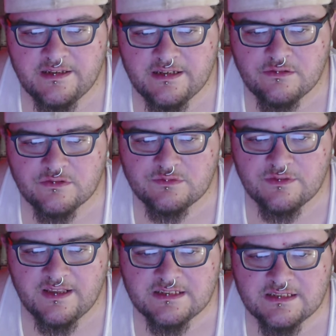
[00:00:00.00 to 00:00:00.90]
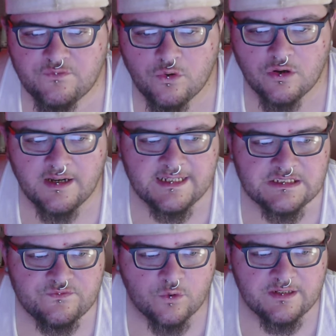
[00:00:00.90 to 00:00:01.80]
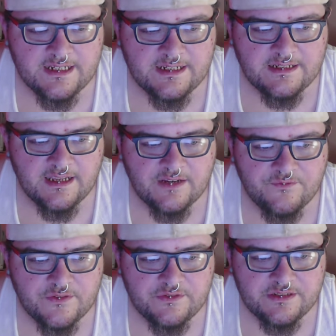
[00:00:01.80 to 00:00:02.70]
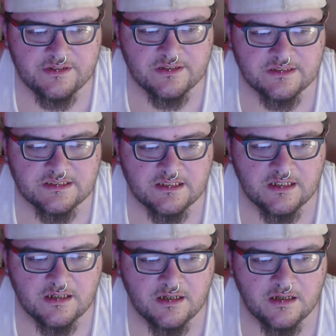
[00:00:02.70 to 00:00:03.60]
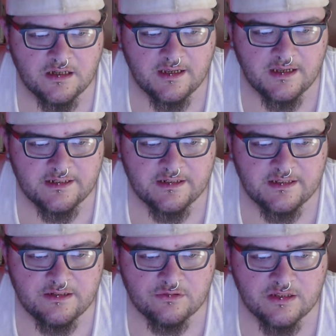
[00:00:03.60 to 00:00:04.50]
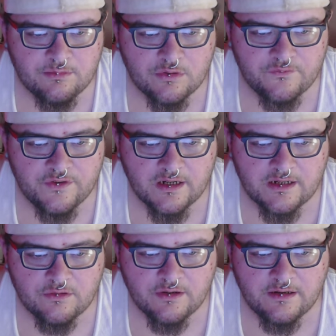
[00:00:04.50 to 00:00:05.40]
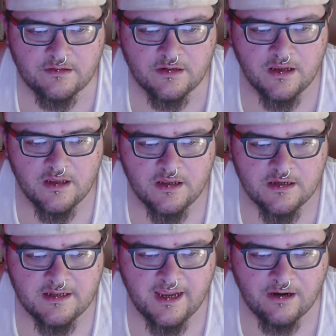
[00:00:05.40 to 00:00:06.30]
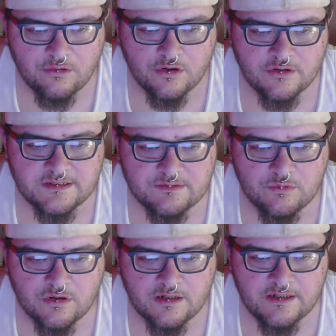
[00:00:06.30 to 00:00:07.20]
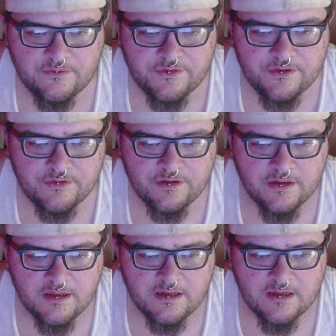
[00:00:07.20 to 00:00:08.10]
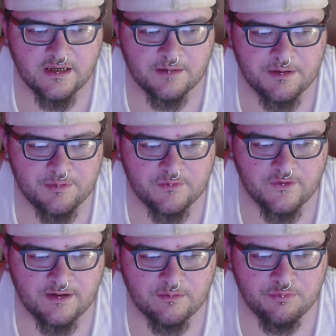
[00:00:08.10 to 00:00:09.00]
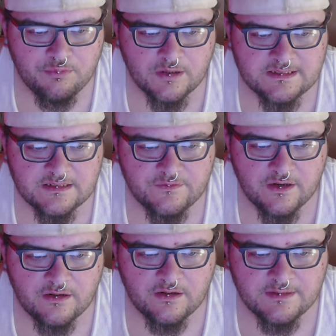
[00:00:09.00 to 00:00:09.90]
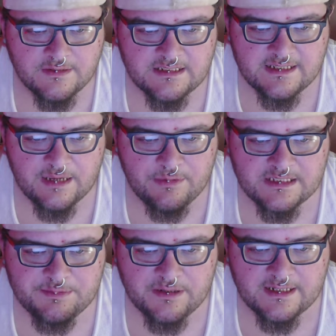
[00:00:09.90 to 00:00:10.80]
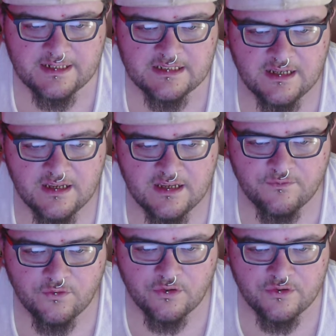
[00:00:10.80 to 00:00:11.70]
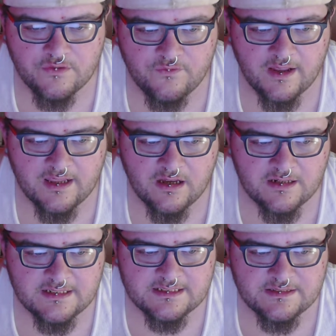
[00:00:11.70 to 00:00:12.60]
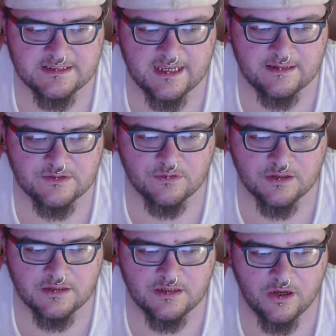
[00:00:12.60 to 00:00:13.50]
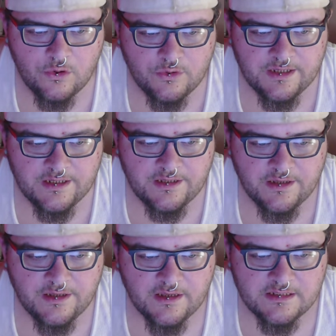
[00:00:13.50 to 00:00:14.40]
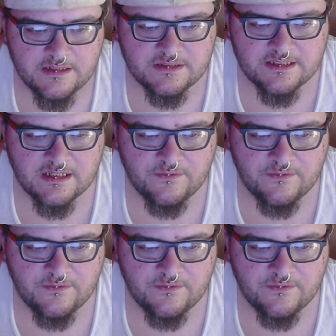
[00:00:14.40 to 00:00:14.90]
aged 14 and 15 years, and an equal number of their career carers were interviewed. The young people provided reports of their recent gaming experience. Further, the violent contents of these games were coded using official EU and